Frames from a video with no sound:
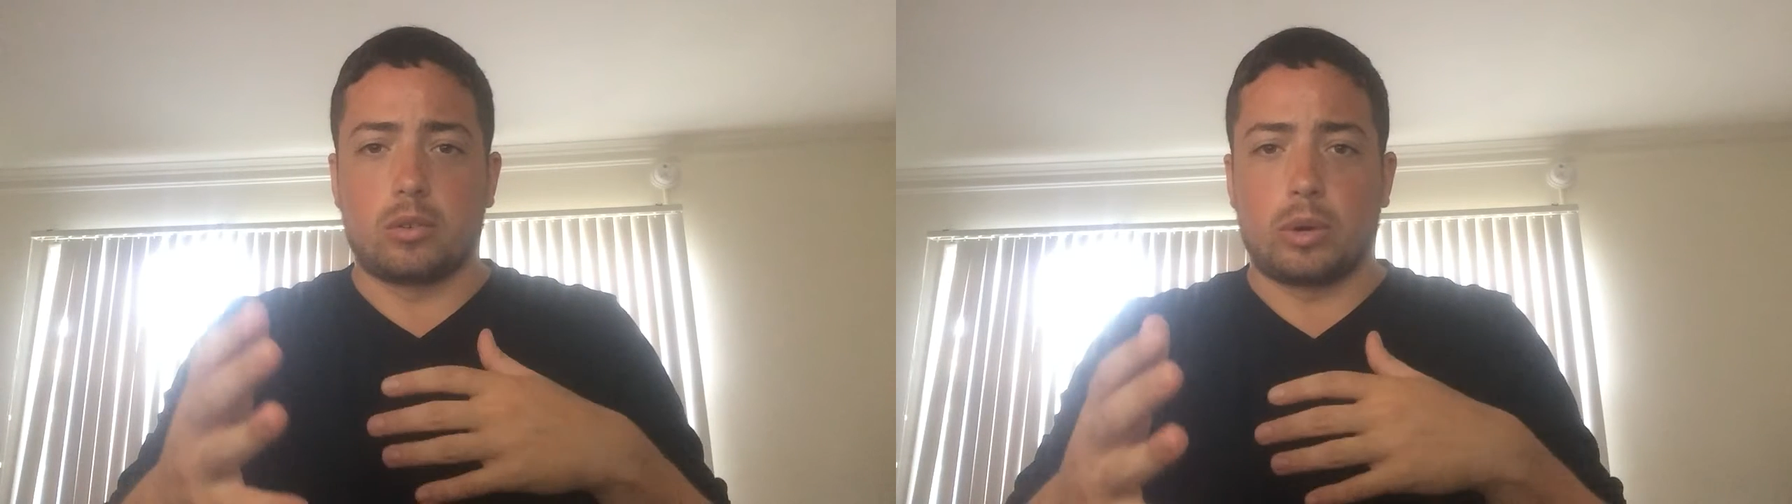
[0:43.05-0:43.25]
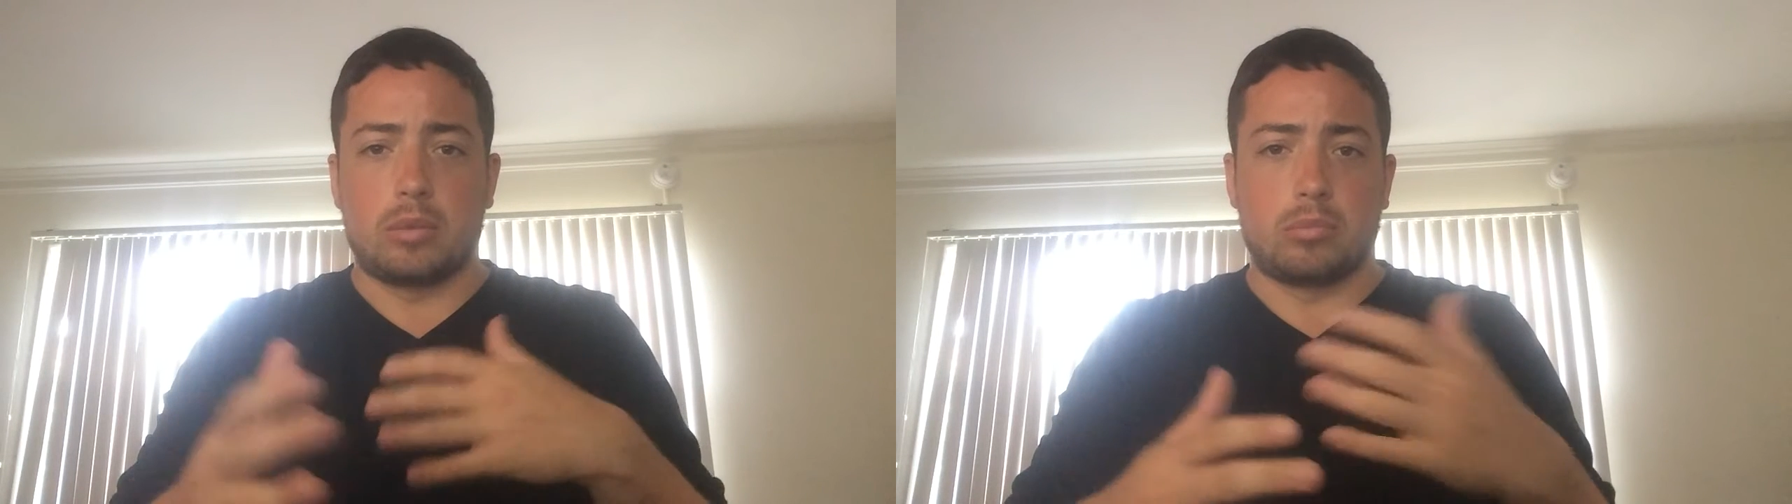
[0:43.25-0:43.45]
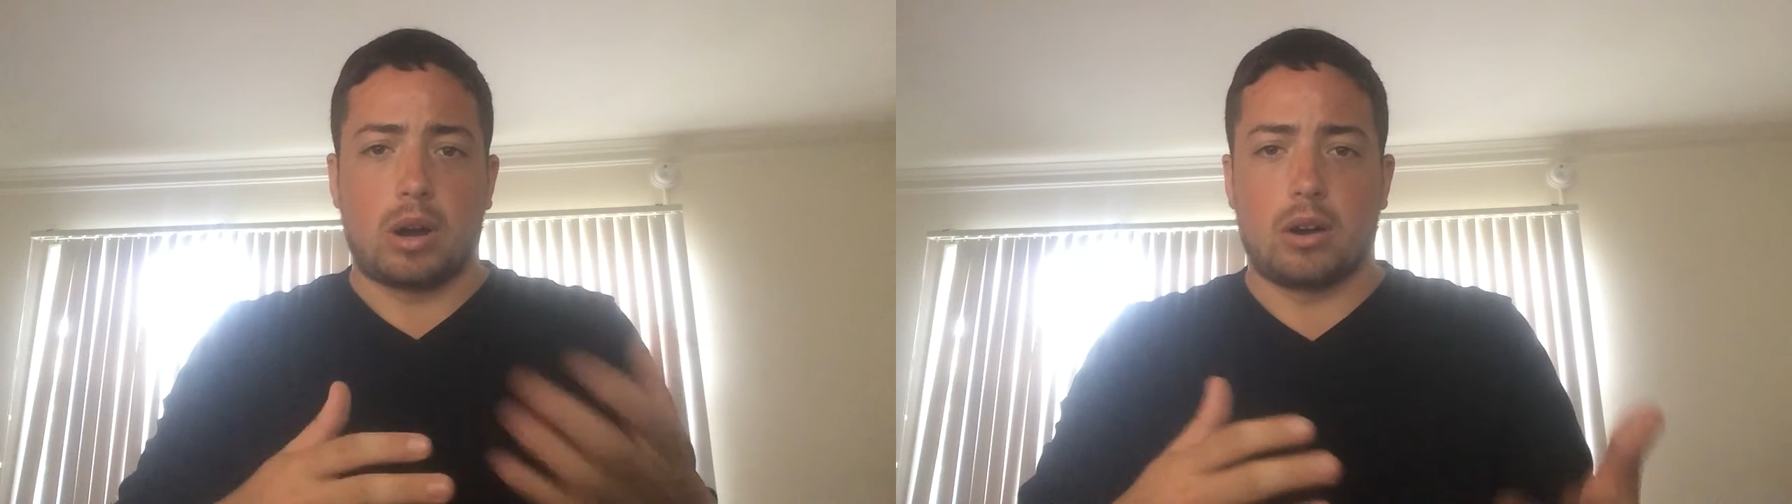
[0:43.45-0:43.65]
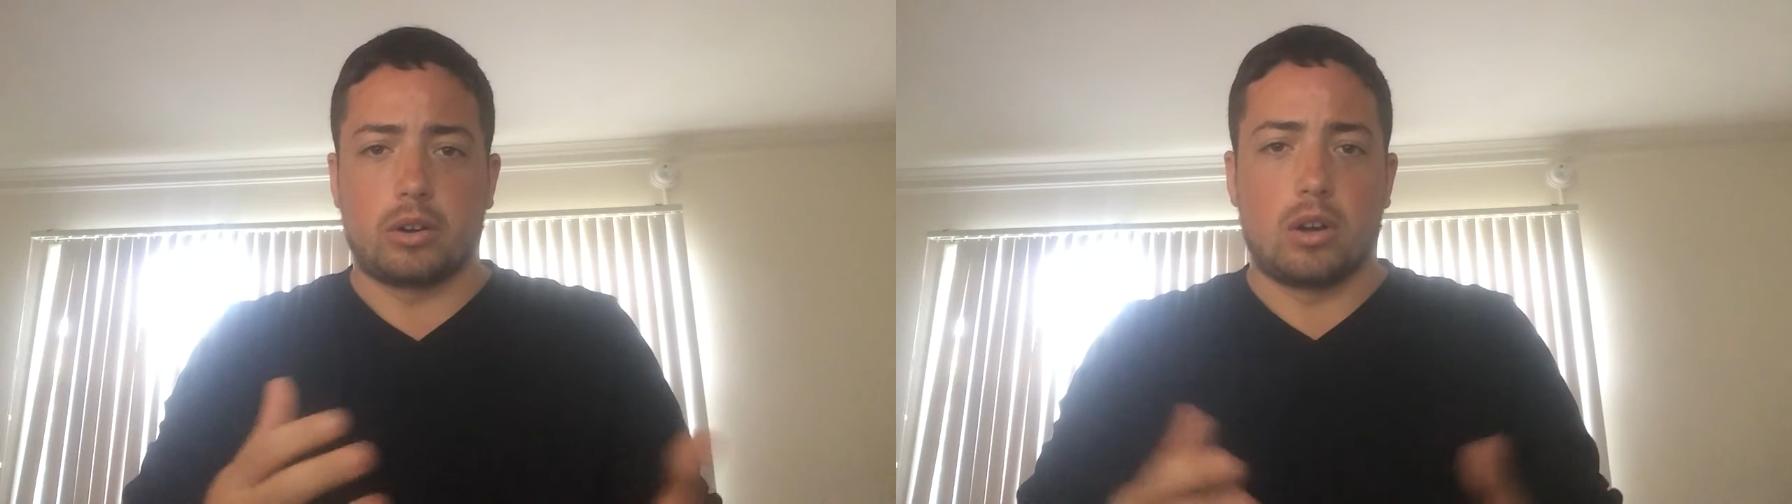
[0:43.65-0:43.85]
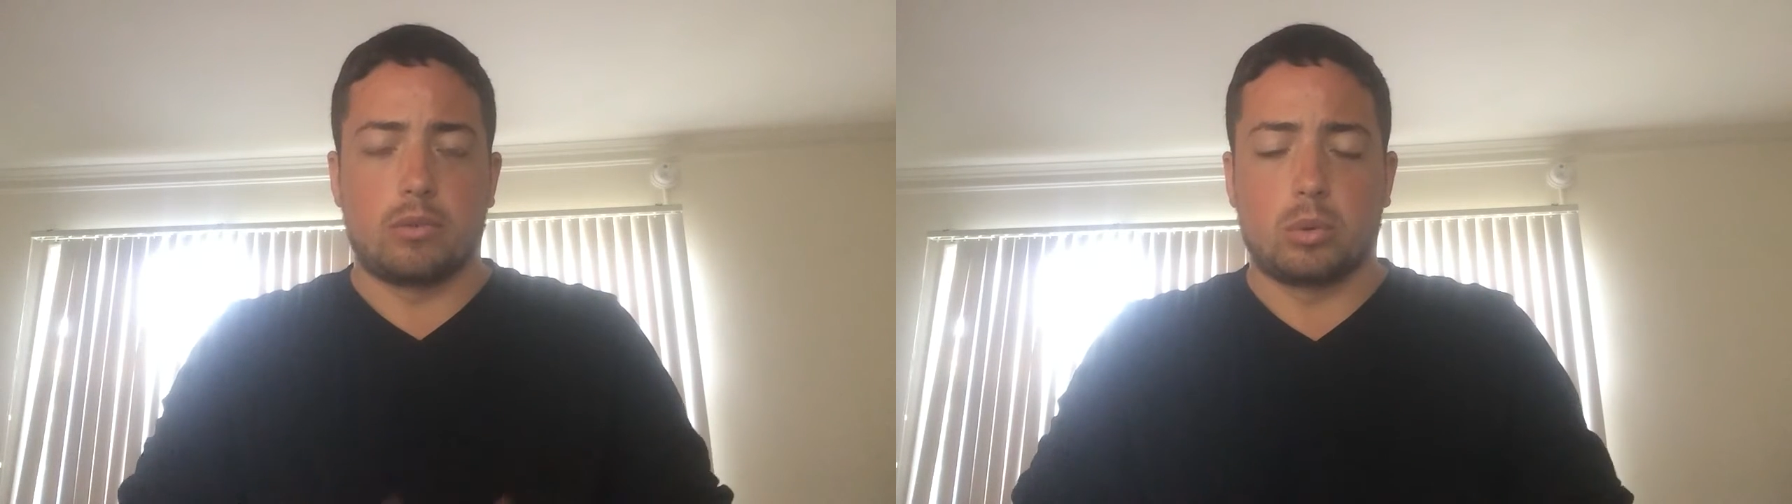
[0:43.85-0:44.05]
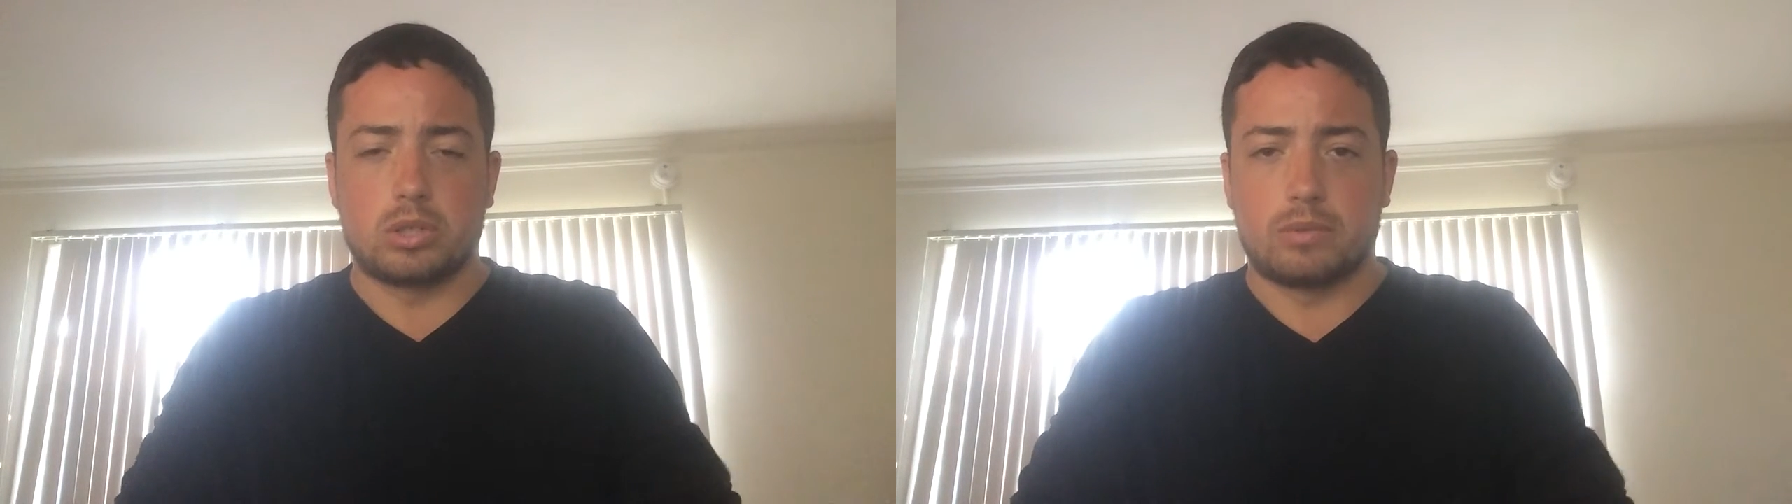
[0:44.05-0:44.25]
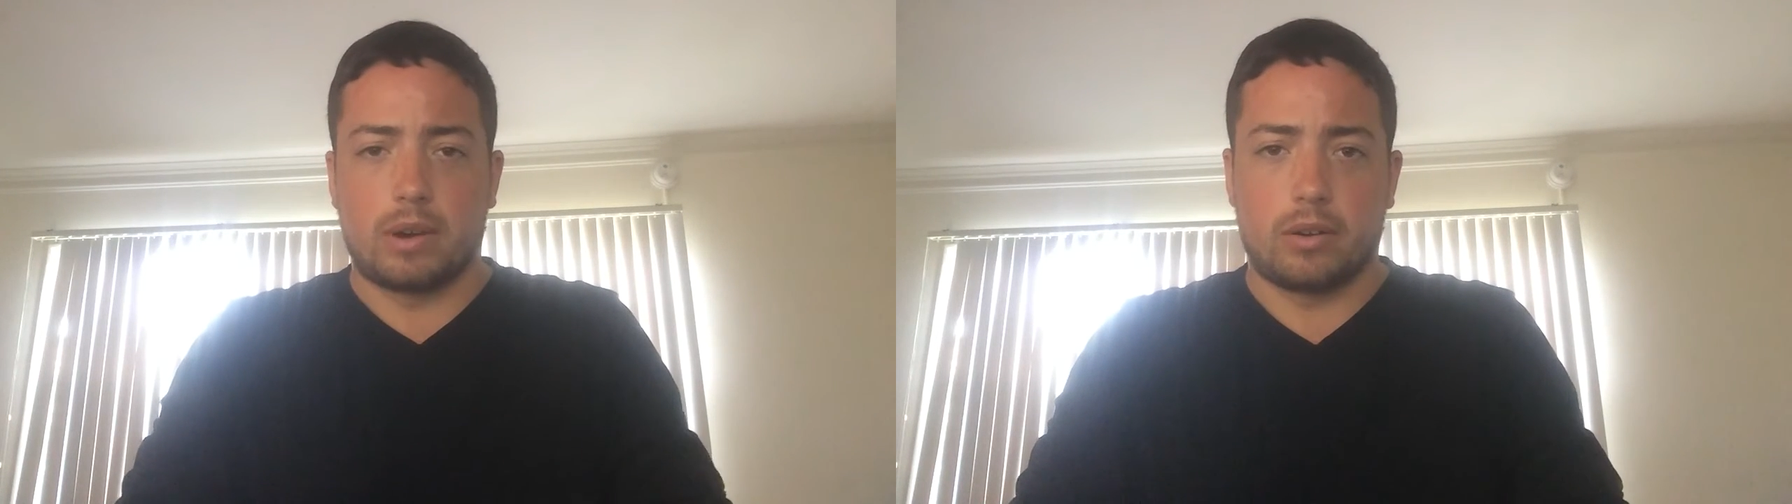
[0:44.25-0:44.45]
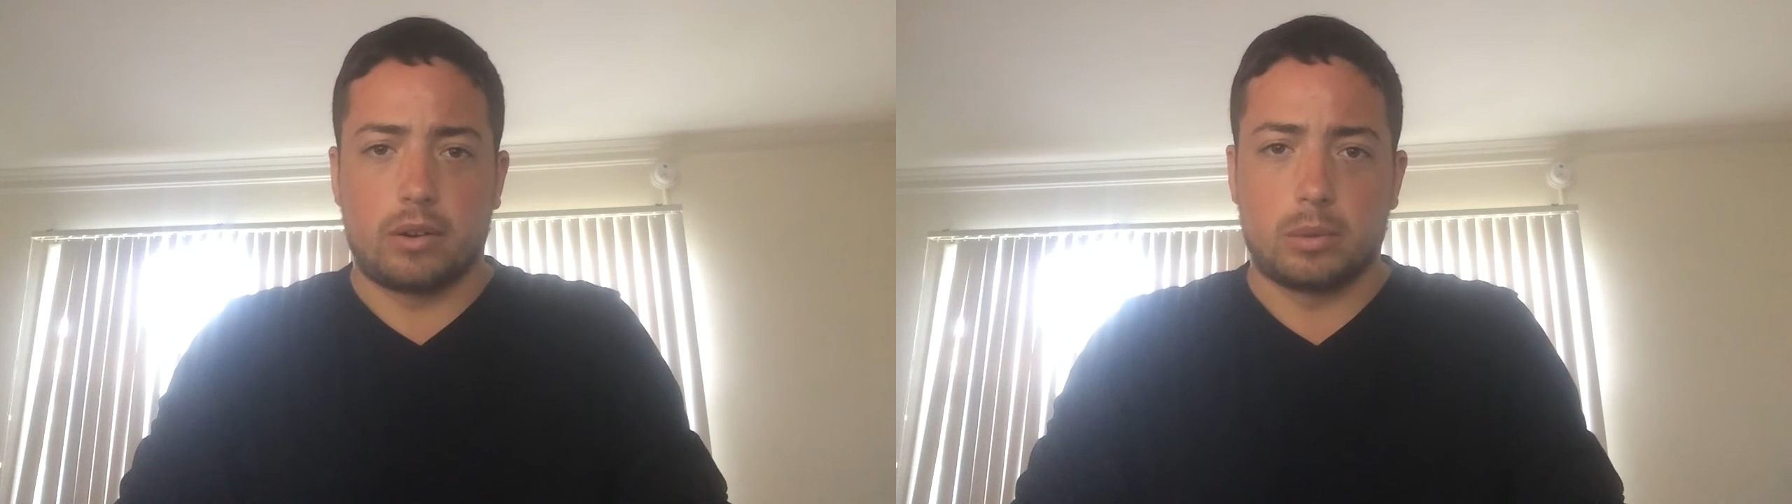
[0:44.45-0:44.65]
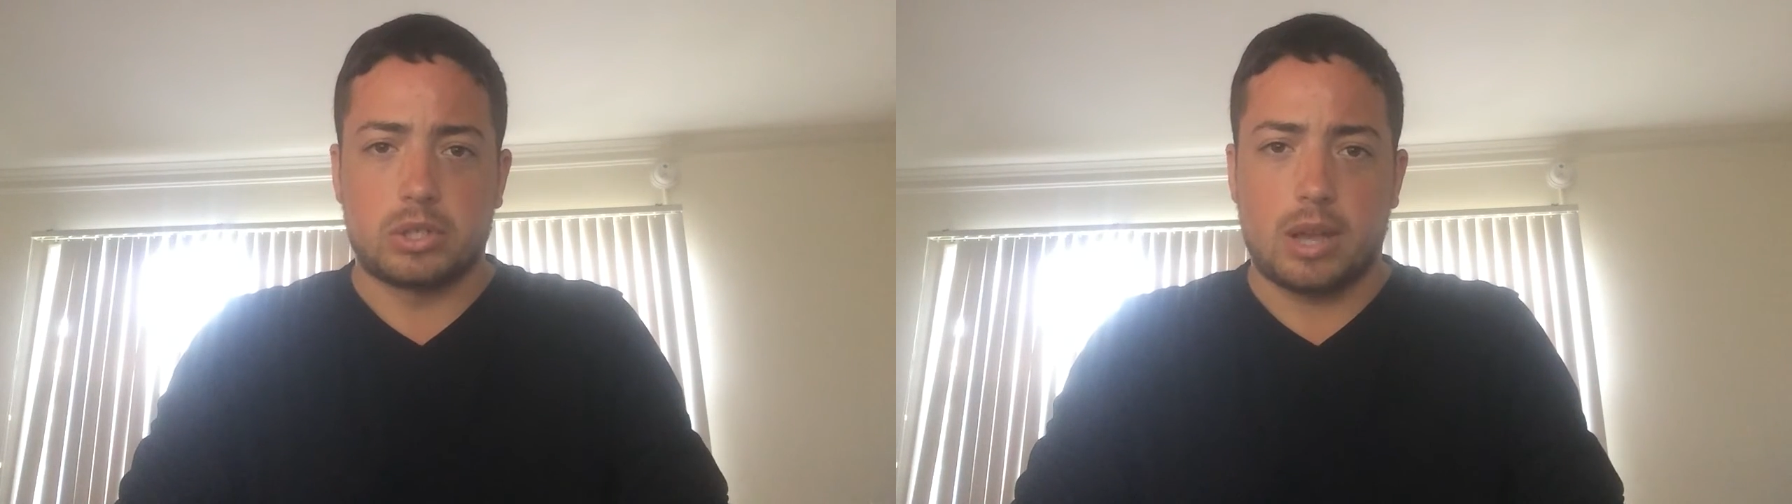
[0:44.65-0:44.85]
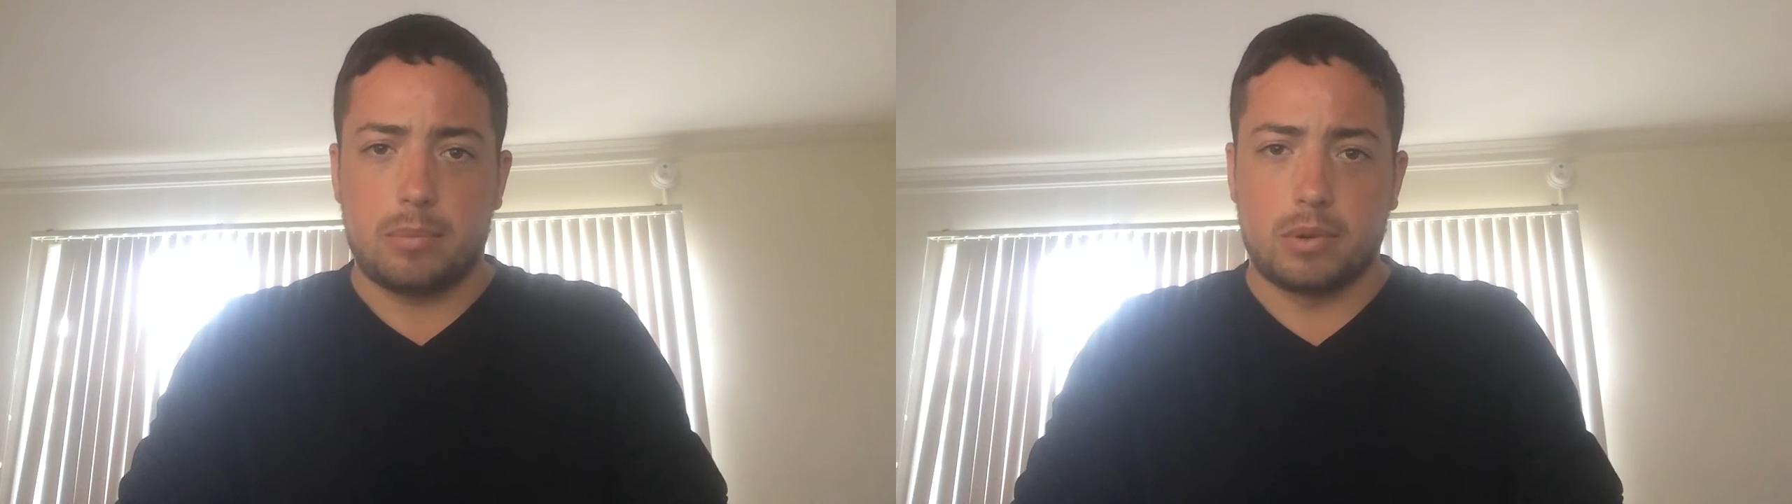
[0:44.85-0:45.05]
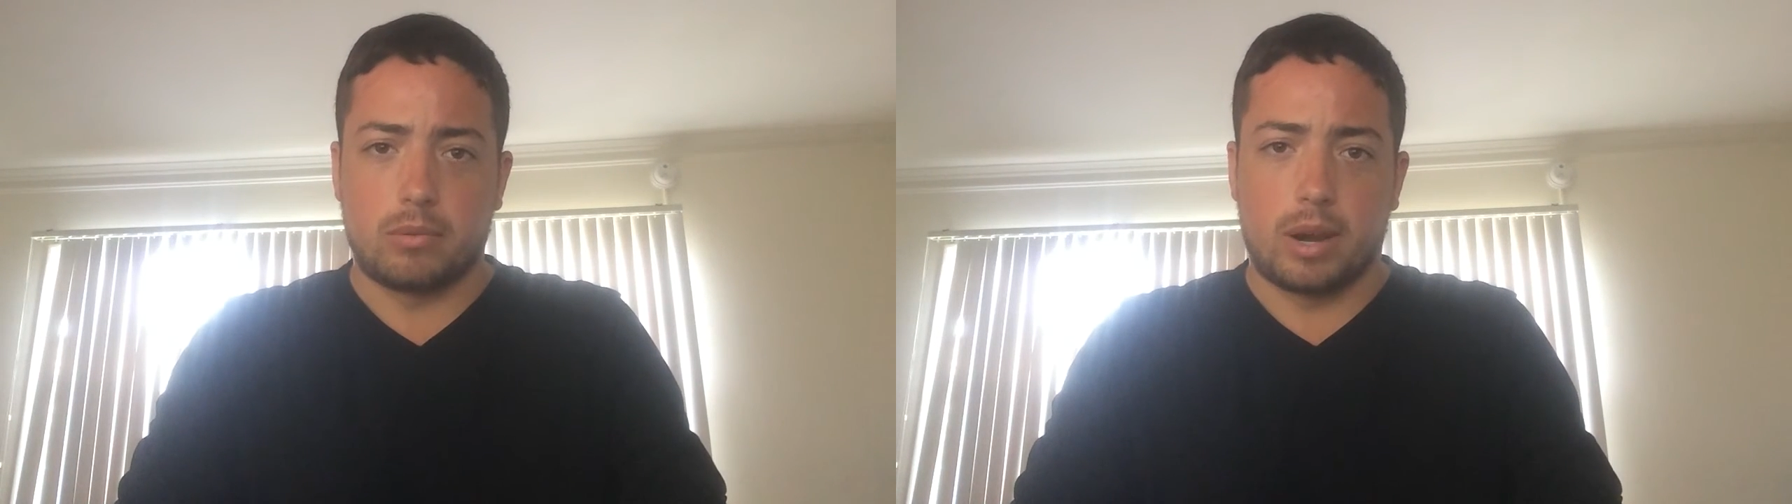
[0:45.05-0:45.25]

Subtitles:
Greenbrier golf course is very receptive